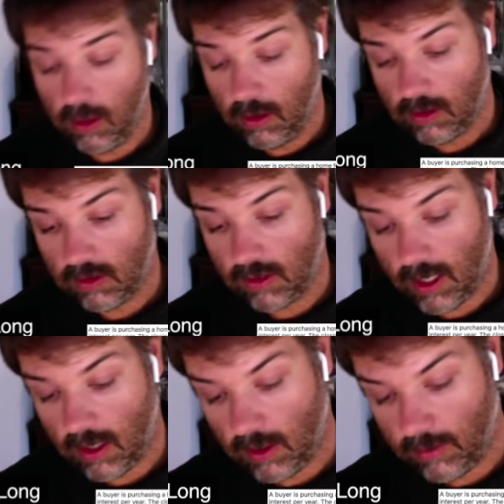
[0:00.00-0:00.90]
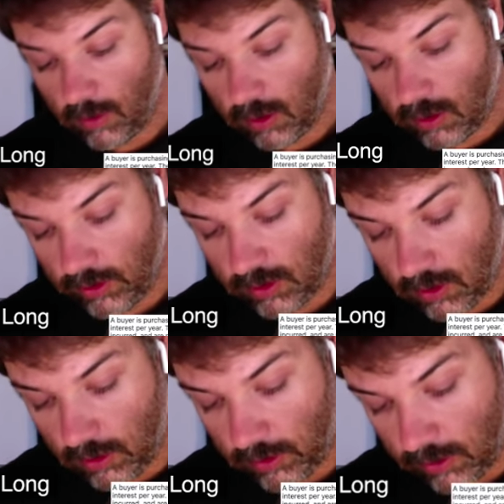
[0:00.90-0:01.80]
So now, if we're closing
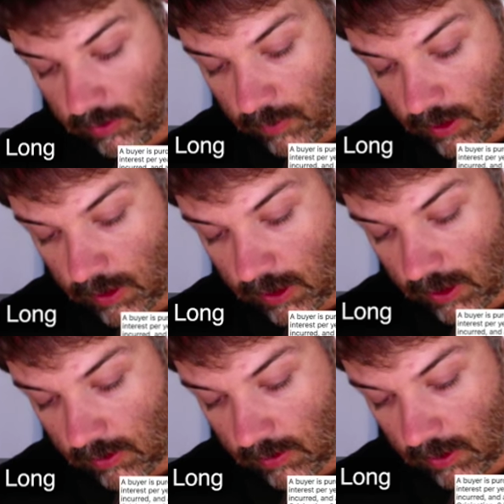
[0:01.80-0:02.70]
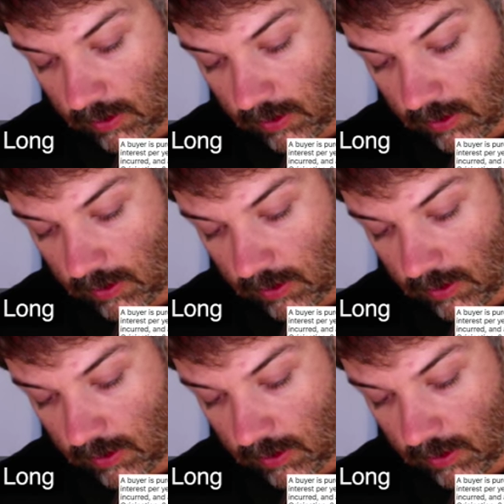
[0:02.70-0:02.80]
on the 14th, right,